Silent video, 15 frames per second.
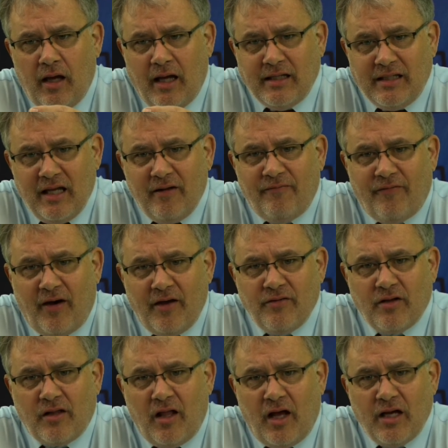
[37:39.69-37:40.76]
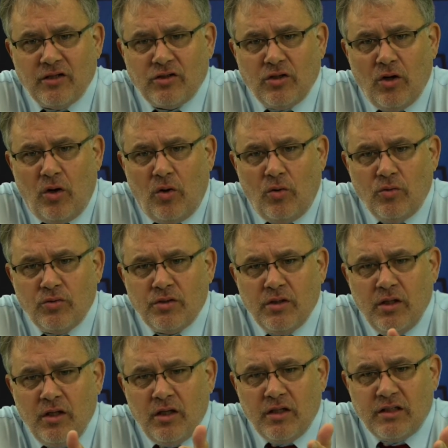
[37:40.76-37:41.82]
identifying the client's goals,
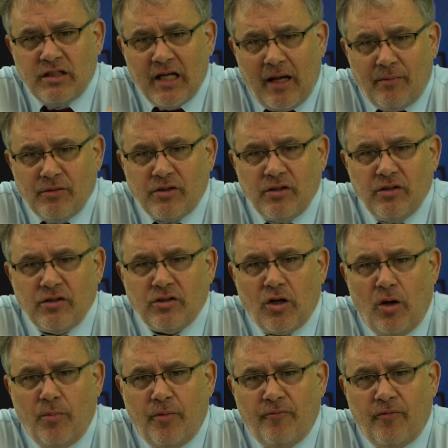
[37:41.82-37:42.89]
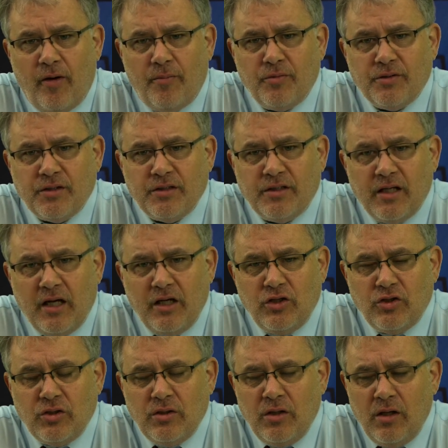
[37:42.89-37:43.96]
establishing the scope of
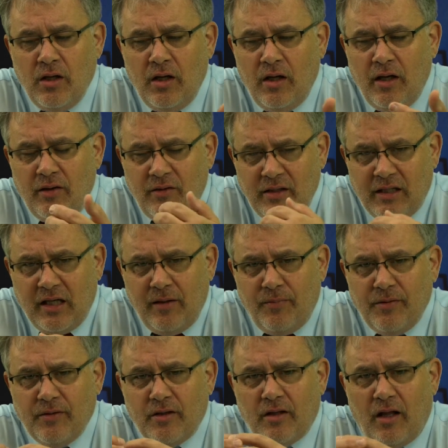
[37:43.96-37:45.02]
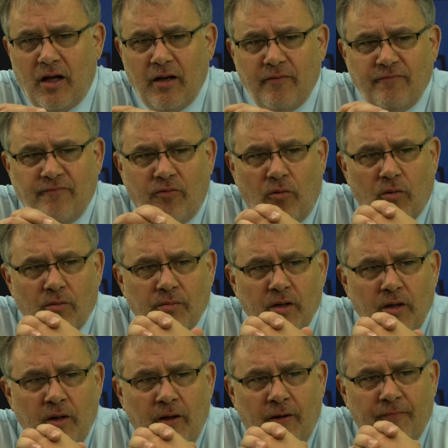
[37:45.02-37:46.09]
representation, and then keeping the client informed.
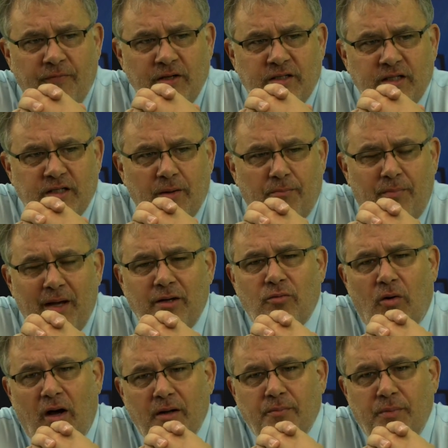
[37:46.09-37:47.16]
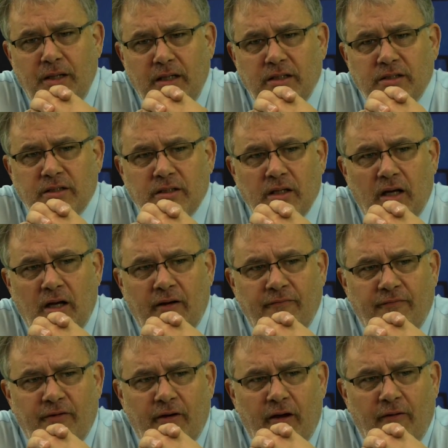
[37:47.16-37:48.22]
This is a bedrock piece of
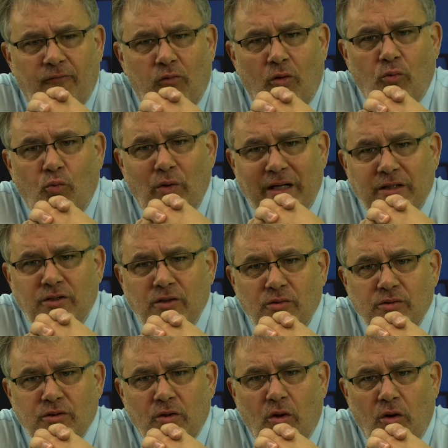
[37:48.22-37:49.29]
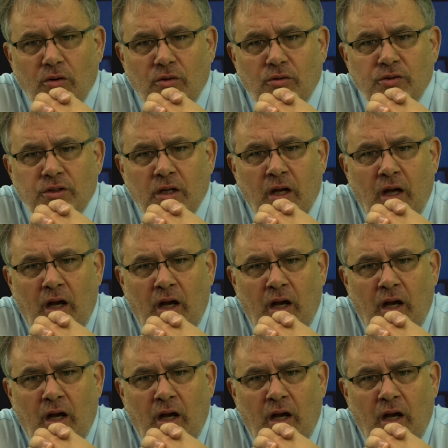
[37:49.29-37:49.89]
what we do as lawyers.